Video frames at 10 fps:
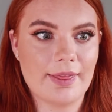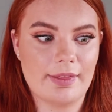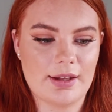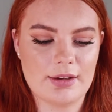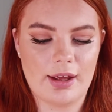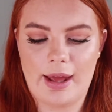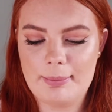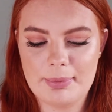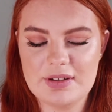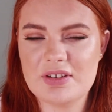that
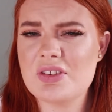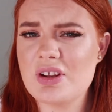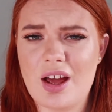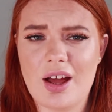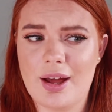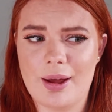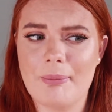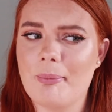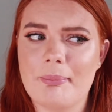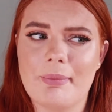happens. I
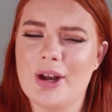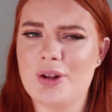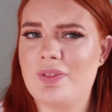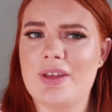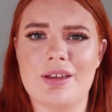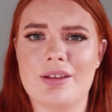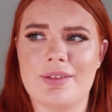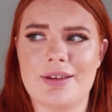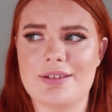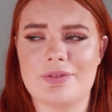don't think
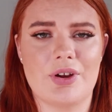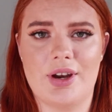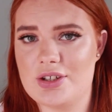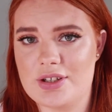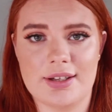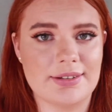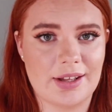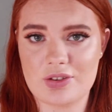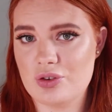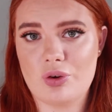there's a foundation that
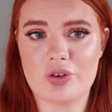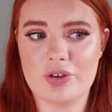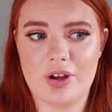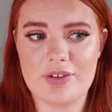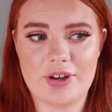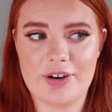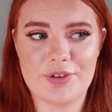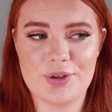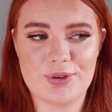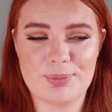doesn't oxidize that
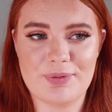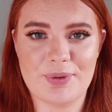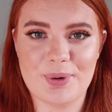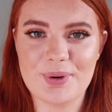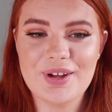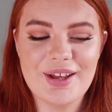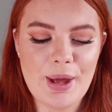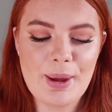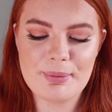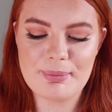I've used before.
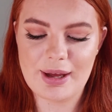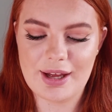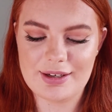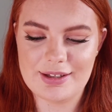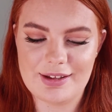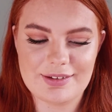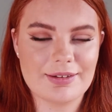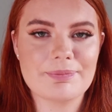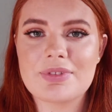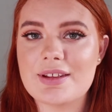But
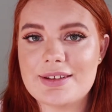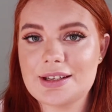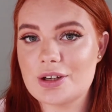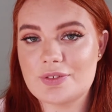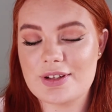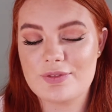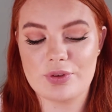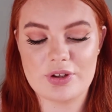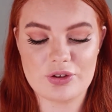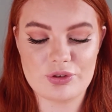yes, 10 out of 10 for
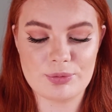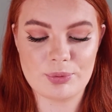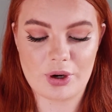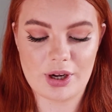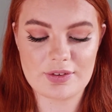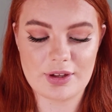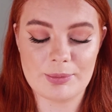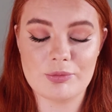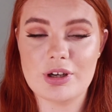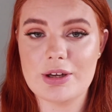these two products, and
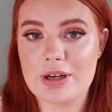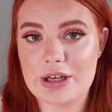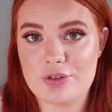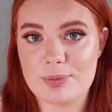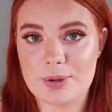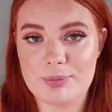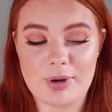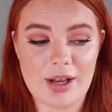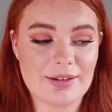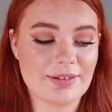I'm really super
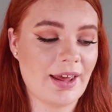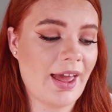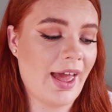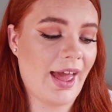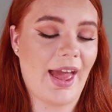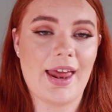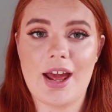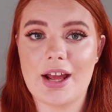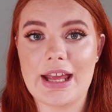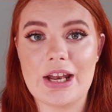impressed. And
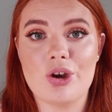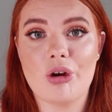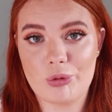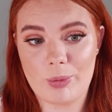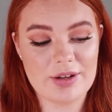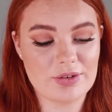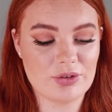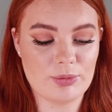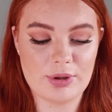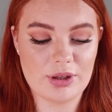I cannot wait
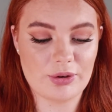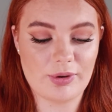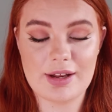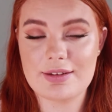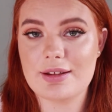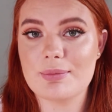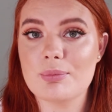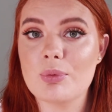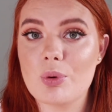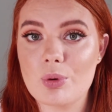to be
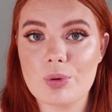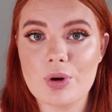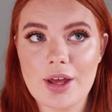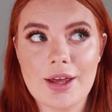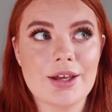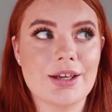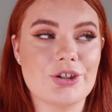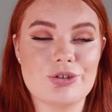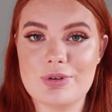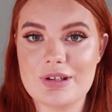creating more
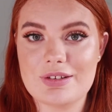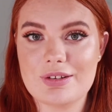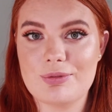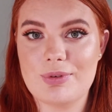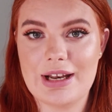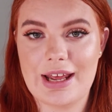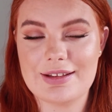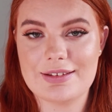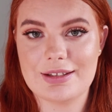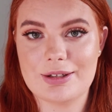Catrice
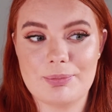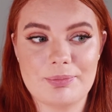related